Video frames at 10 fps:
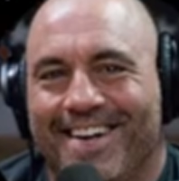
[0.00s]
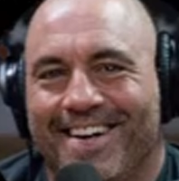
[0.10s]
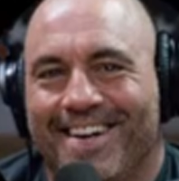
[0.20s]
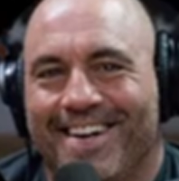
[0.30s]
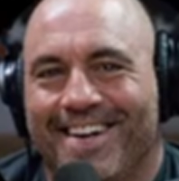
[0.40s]

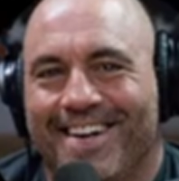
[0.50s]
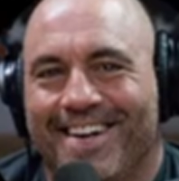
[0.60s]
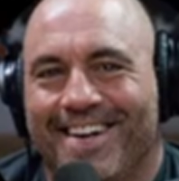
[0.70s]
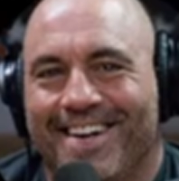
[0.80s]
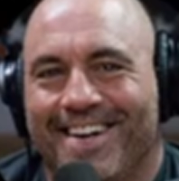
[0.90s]

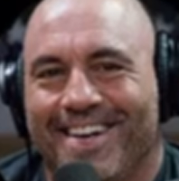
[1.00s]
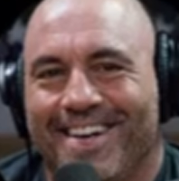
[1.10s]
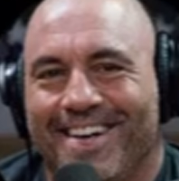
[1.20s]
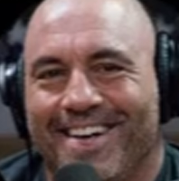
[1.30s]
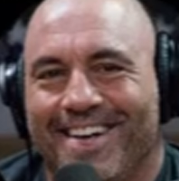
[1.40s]

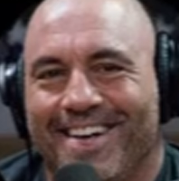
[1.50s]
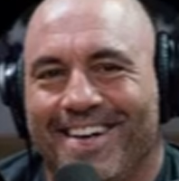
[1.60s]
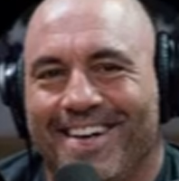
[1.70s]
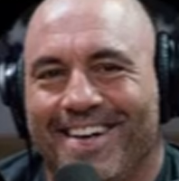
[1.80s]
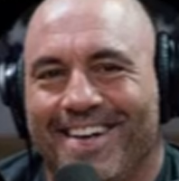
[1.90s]

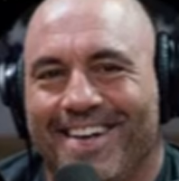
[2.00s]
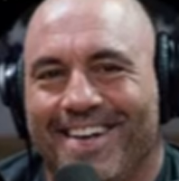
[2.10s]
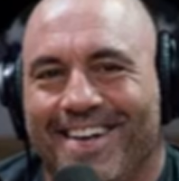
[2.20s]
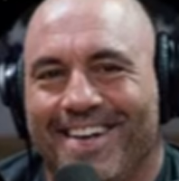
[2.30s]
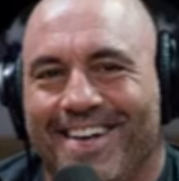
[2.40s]

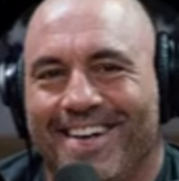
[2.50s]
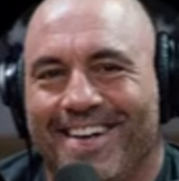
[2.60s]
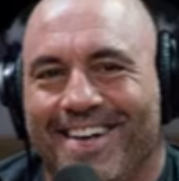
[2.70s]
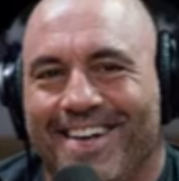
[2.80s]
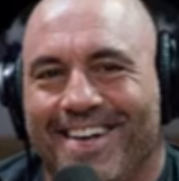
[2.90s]

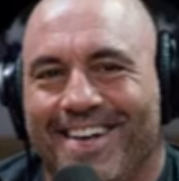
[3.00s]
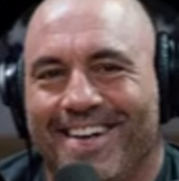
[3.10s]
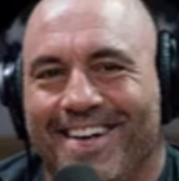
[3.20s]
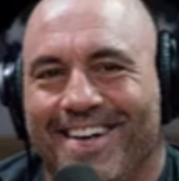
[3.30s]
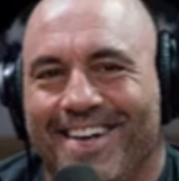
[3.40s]

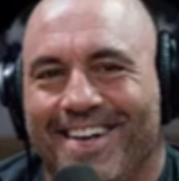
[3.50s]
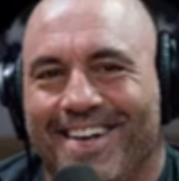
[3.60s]
The person shown says nothing.